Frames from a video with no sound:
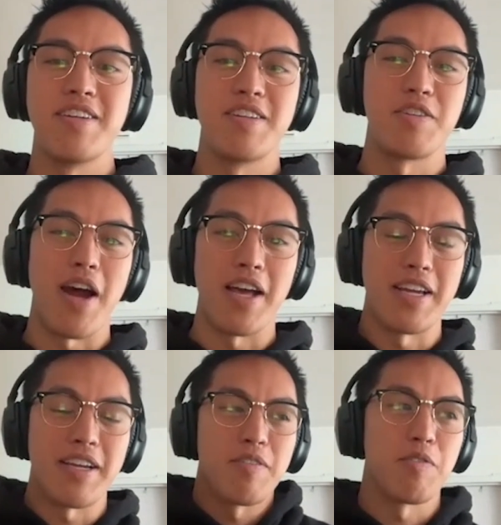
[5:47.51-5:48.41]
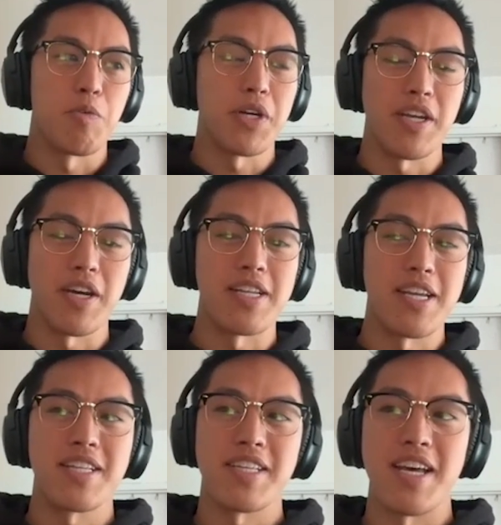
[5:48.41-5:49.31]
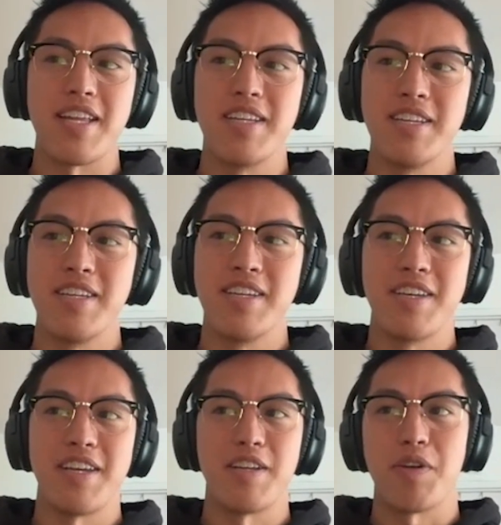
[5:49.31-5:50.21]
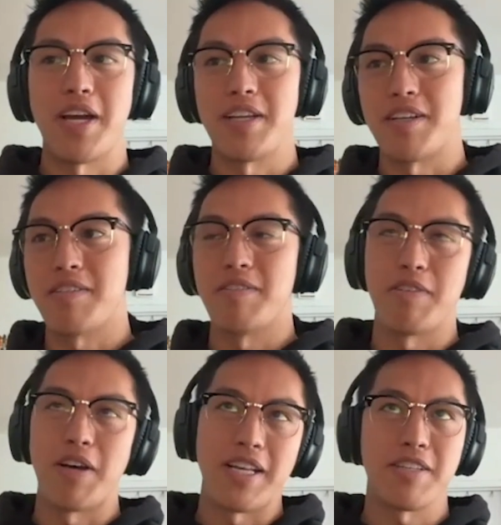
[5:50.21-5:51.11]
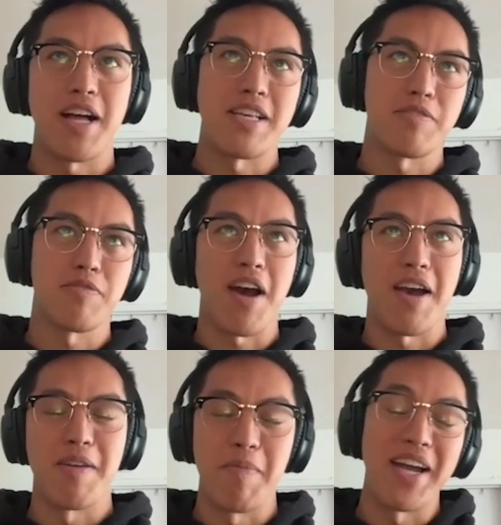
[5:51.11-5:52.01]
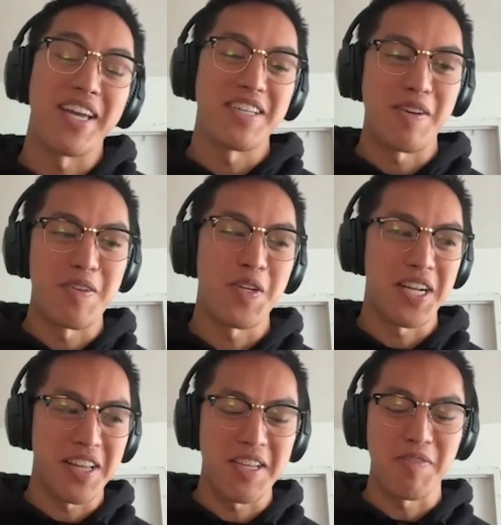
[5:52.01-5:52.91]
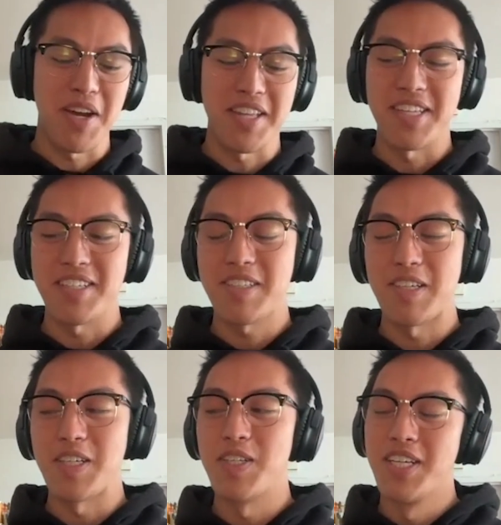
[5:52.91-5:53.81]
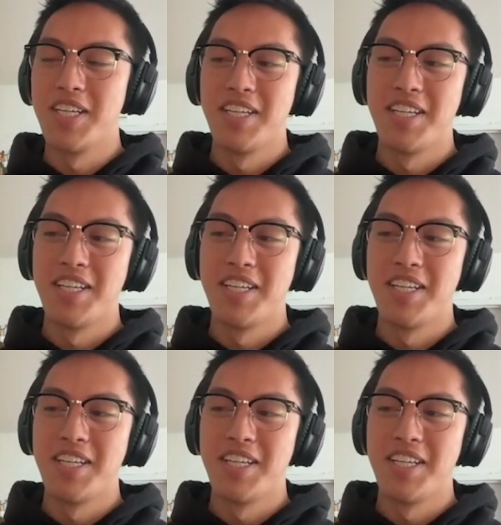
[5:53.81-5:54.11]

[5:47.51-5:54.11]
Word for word: try yeah. like working on a data set and yeah. trying to I guess classify. In my case, I was trying to classify things. So nice.